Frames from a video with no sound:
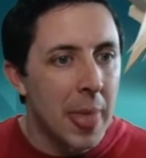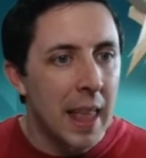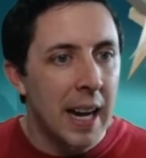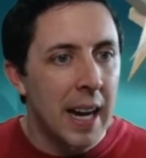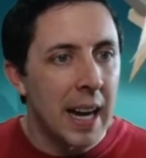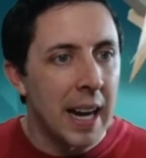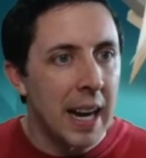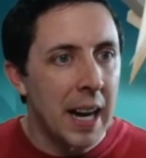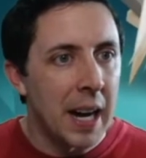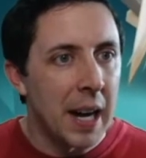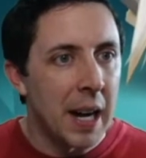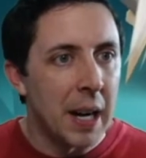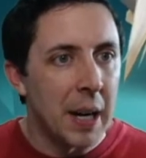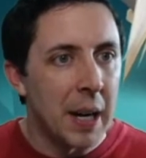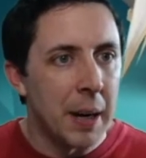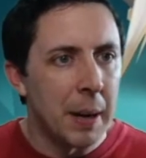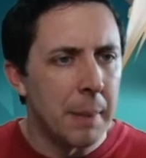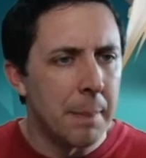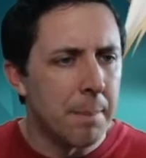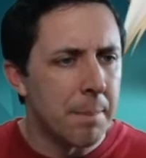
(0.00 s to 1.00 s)

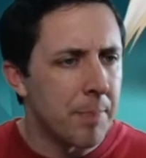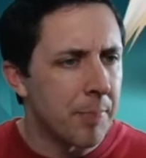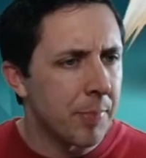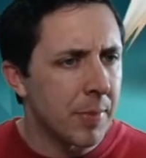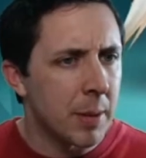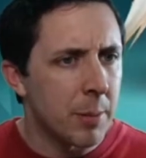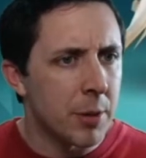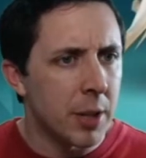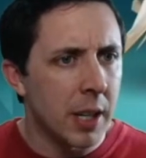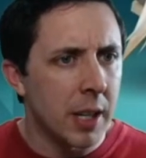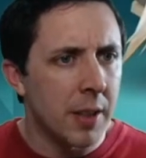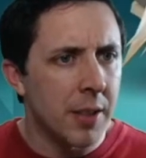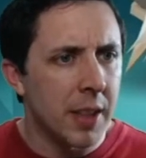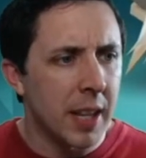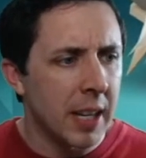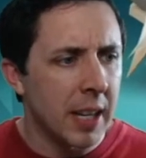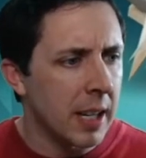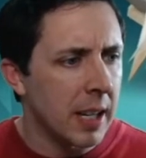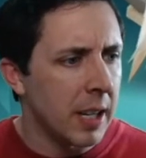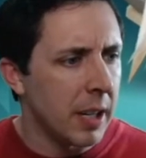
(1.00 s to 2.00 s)
I'm trying to
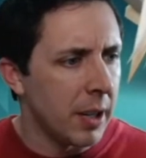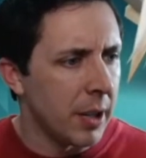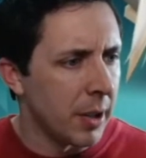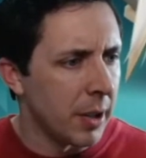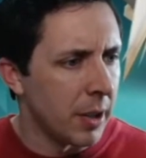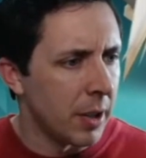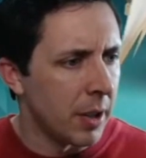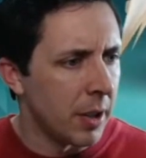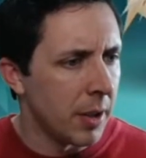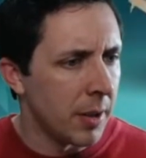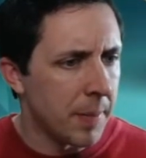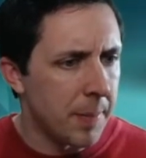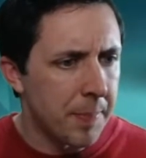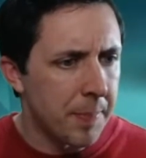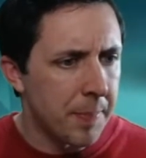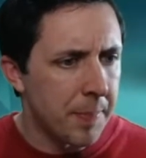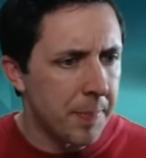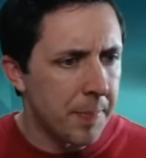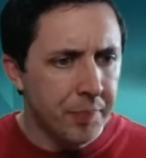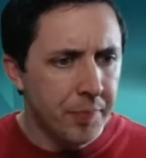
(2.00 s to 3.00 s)
think here.
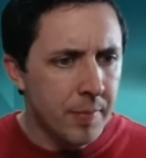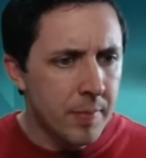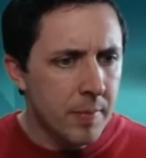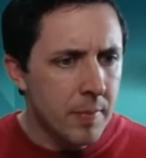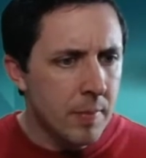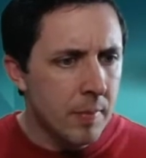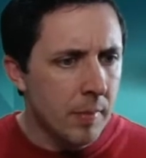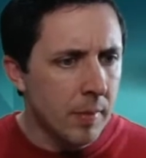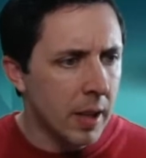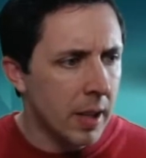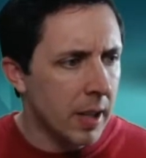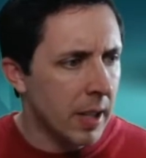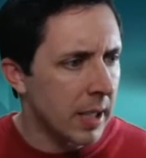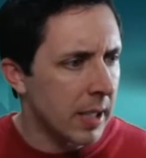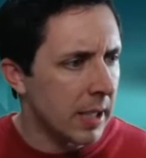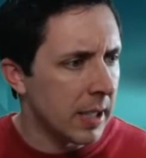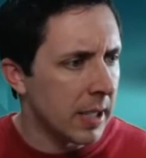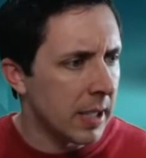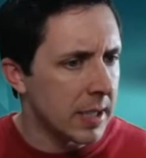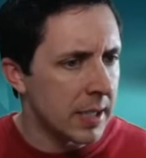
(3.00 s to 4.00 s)

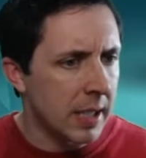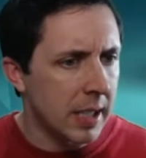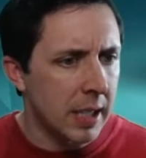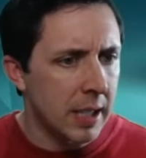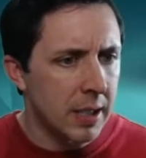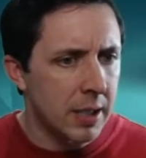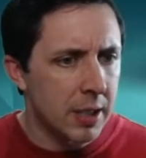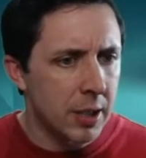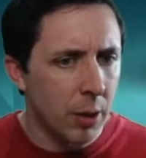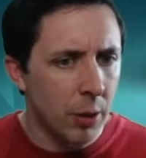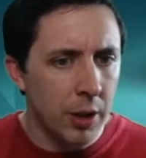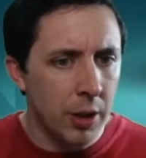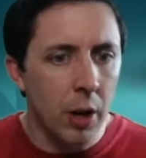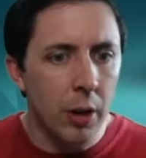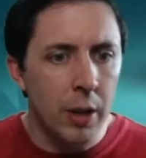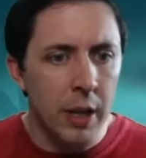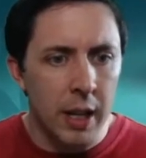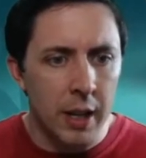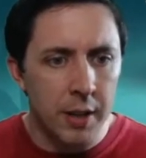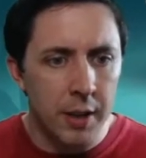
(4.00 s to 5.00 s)
Let's see. So, oh
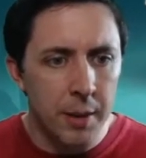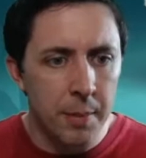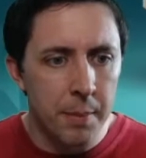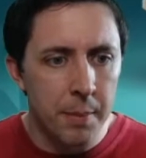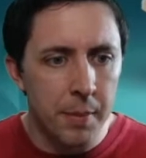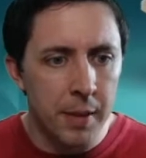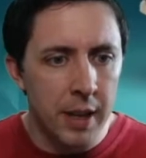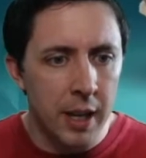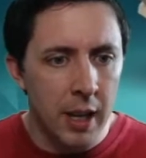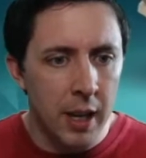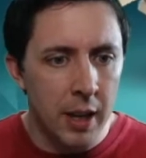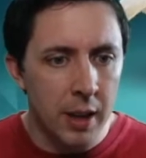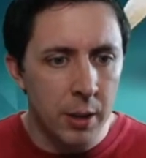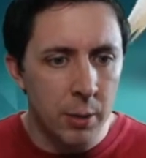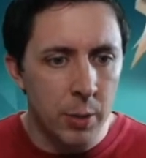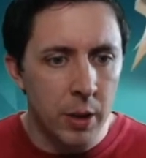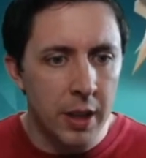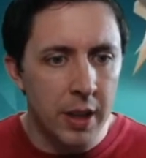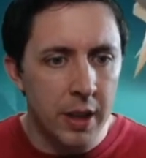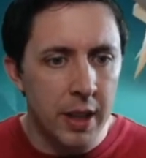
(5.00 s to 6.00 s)
yeah, the other
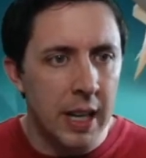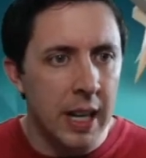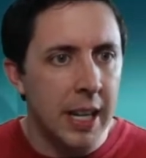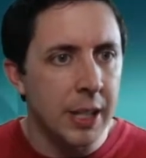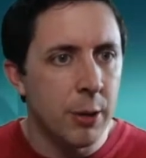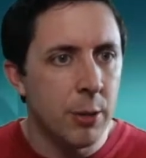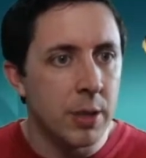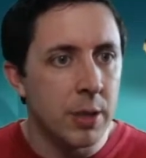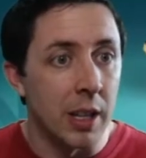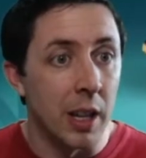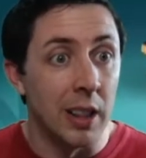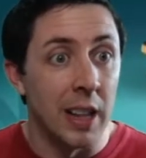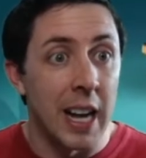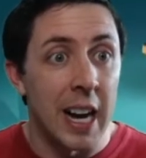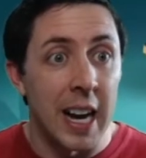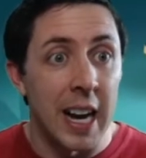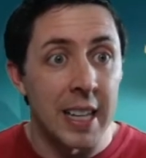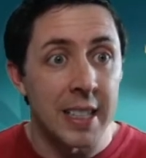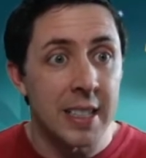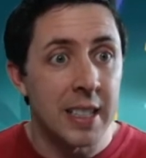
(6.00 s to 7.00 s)
one that I use a
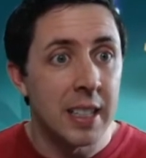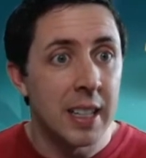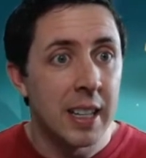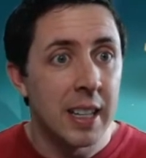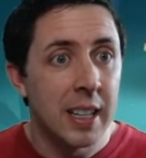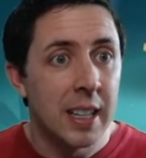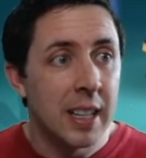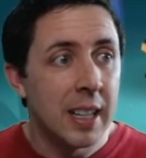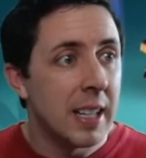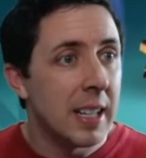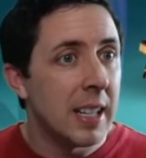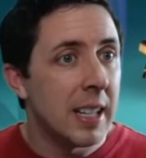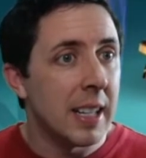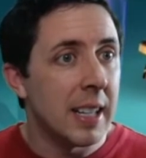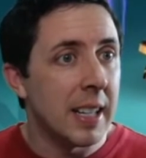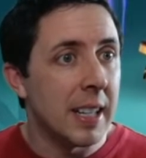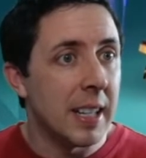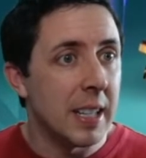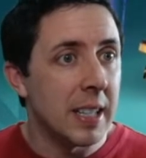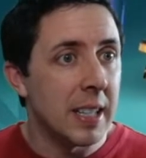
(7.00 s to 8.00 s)
lot
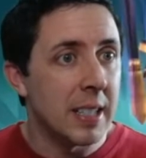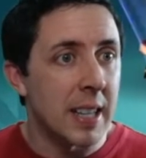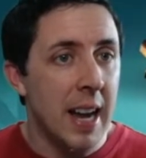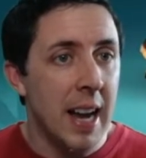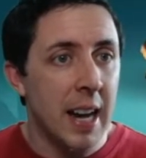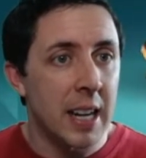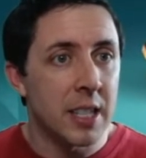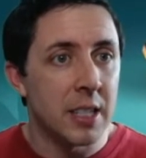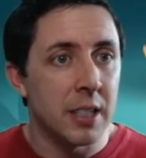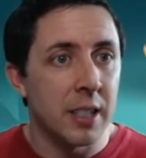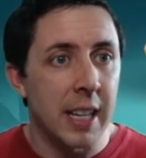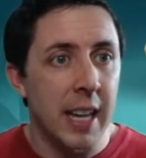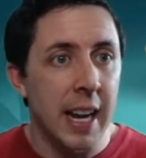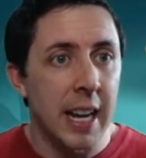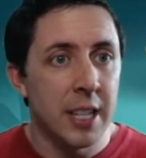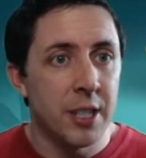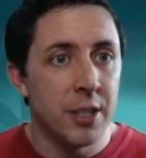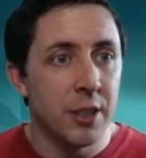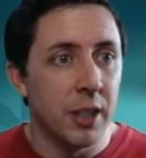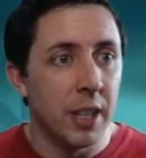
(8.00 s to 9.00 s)
is actually
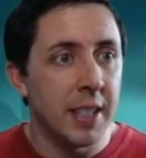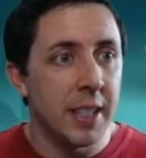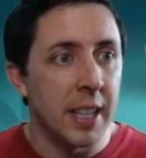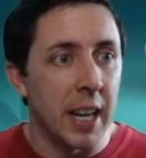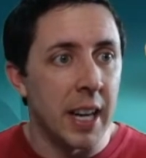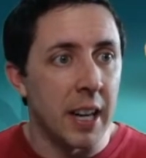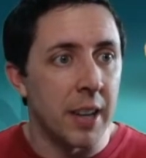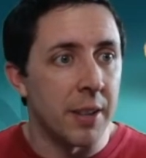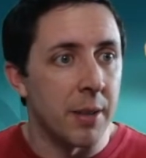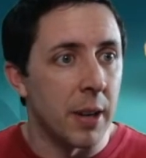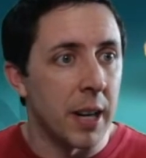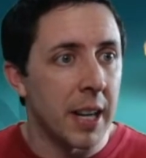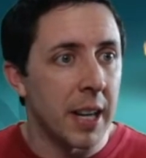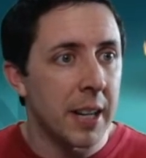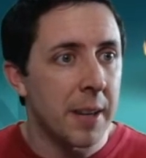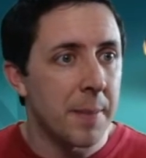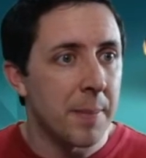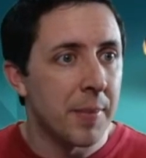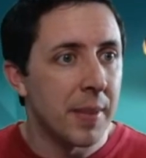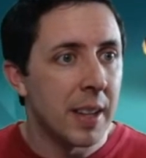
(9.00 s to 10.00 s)
Angel of Death, right?